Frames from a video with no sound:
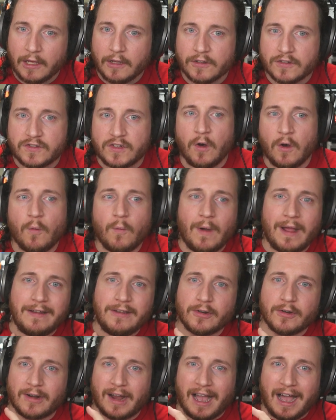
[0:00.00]
So
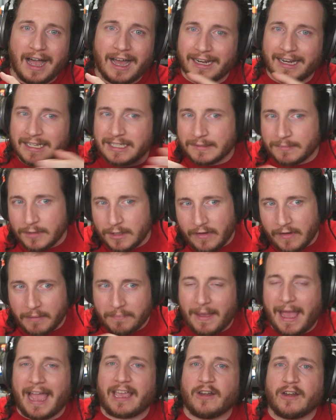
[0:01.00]
when your hot end is moving
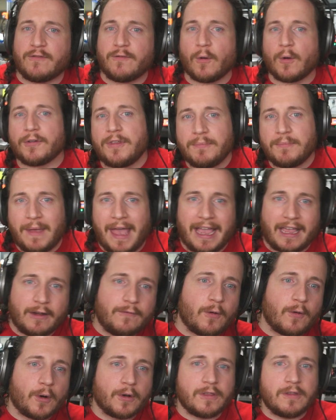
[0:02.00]
back and forth and back
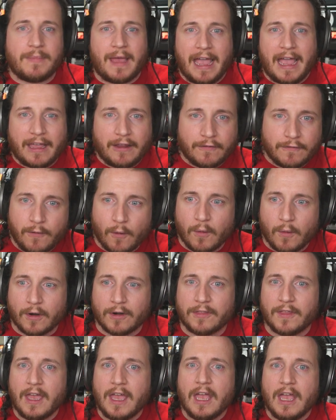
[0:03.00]
and forth and back and
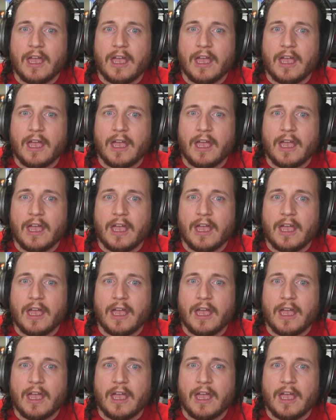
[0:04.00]
forth,